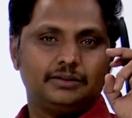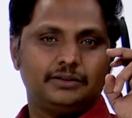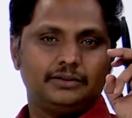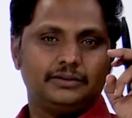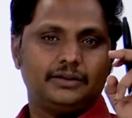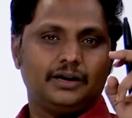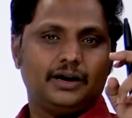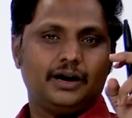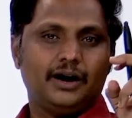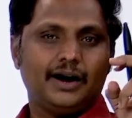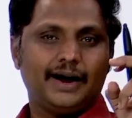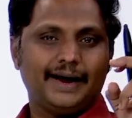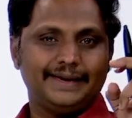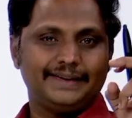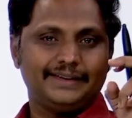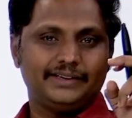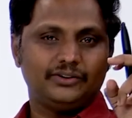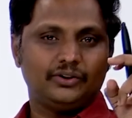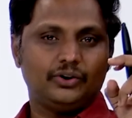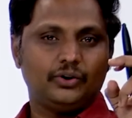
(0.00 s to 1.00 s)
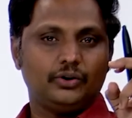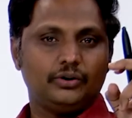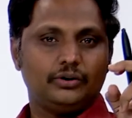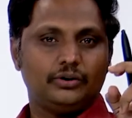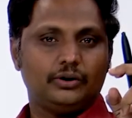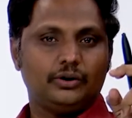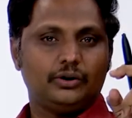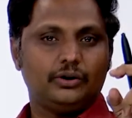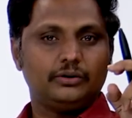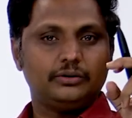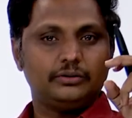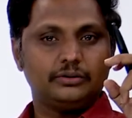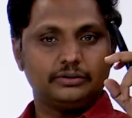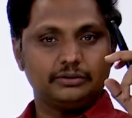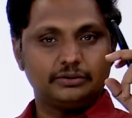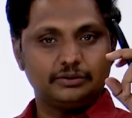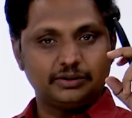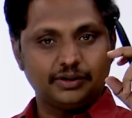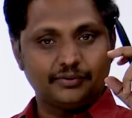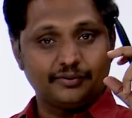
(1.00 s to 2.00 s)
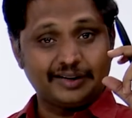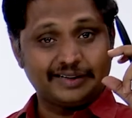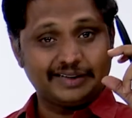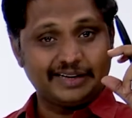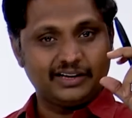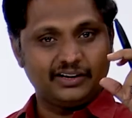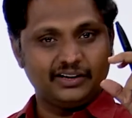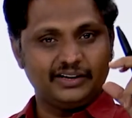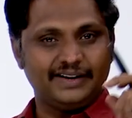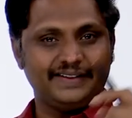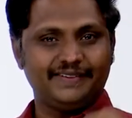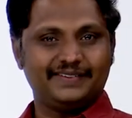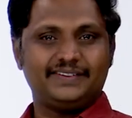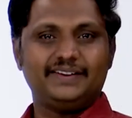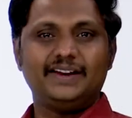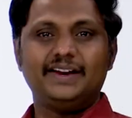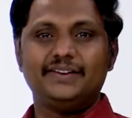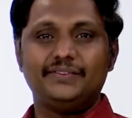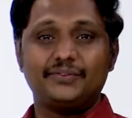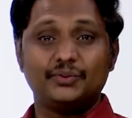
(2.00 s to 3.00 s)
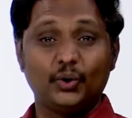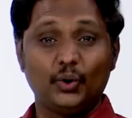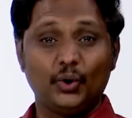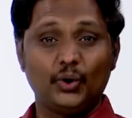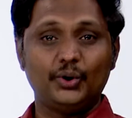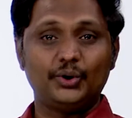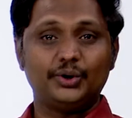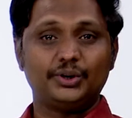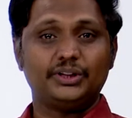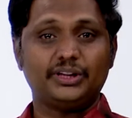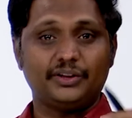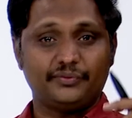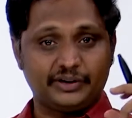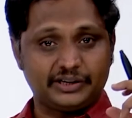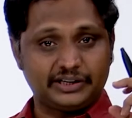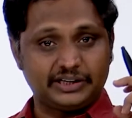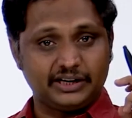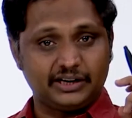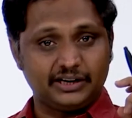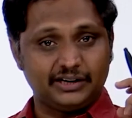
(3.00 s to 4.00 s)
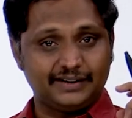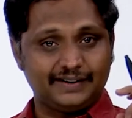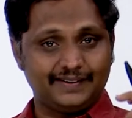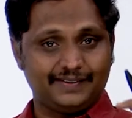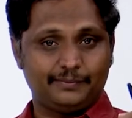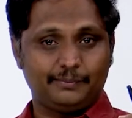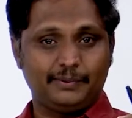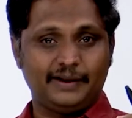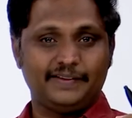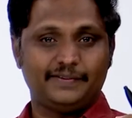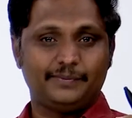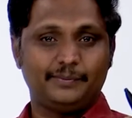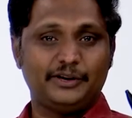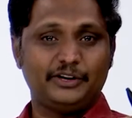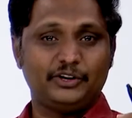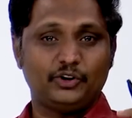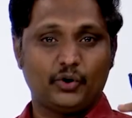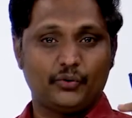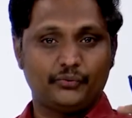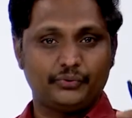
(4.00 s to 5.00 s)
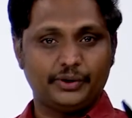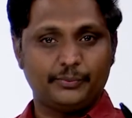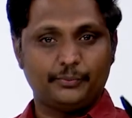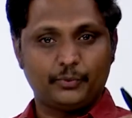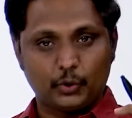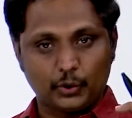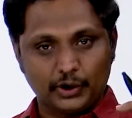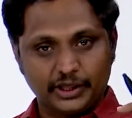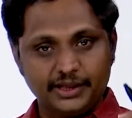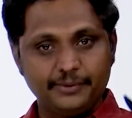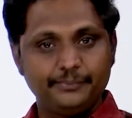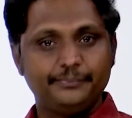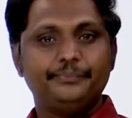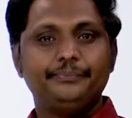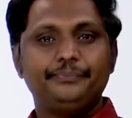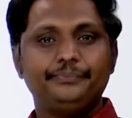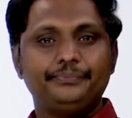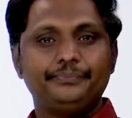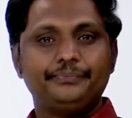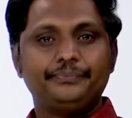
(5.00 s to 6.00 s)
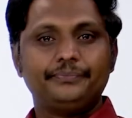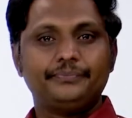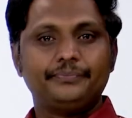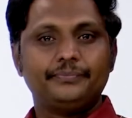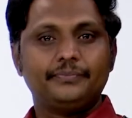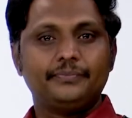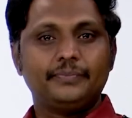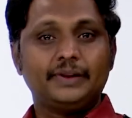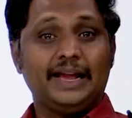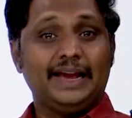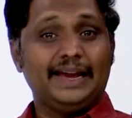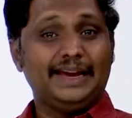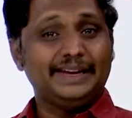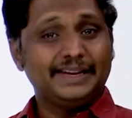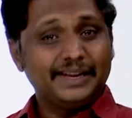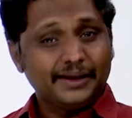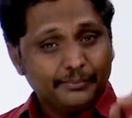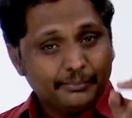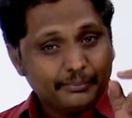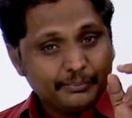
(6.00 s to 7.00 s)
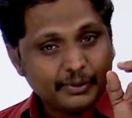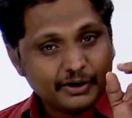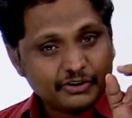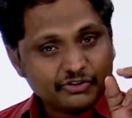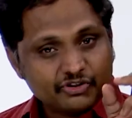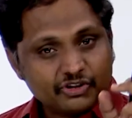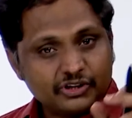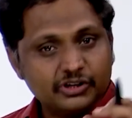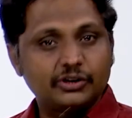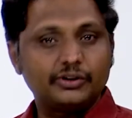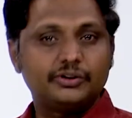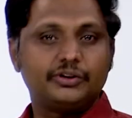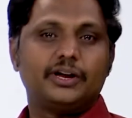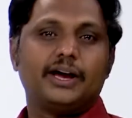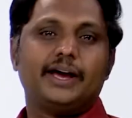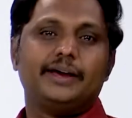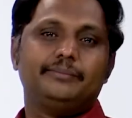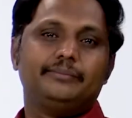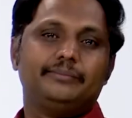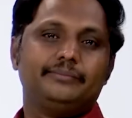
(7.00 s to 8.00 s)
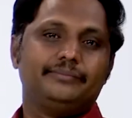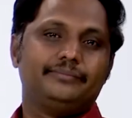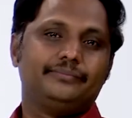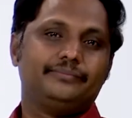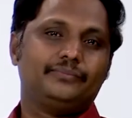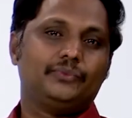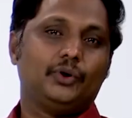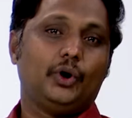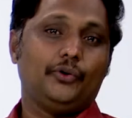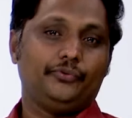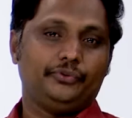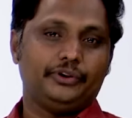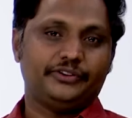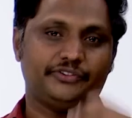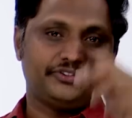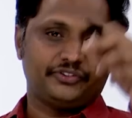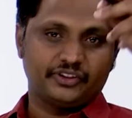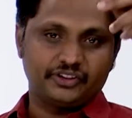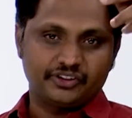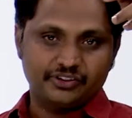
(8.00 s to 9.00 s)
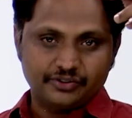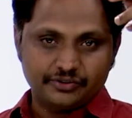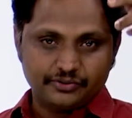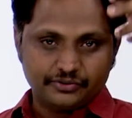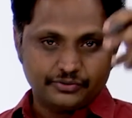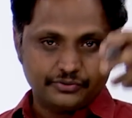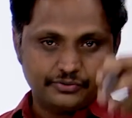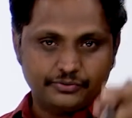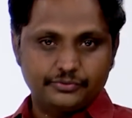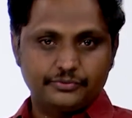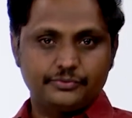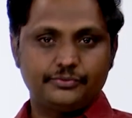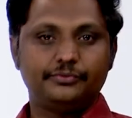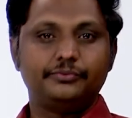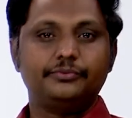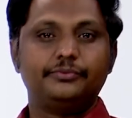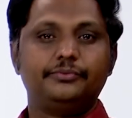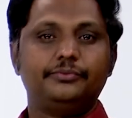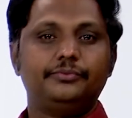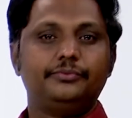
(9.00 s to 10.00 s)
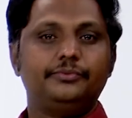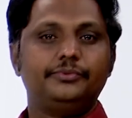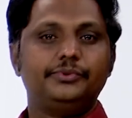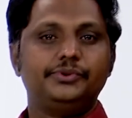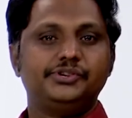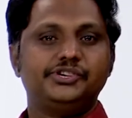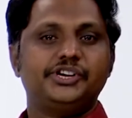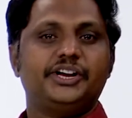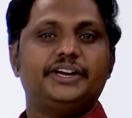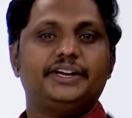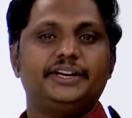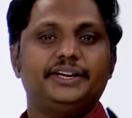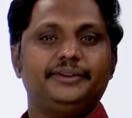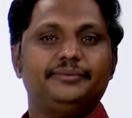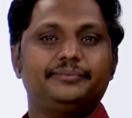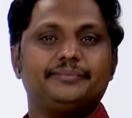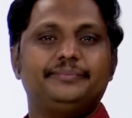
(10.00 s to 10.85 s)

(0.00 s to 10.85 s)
the height or the vertical distance or the vertical displacement of a body in a particular time of its journey,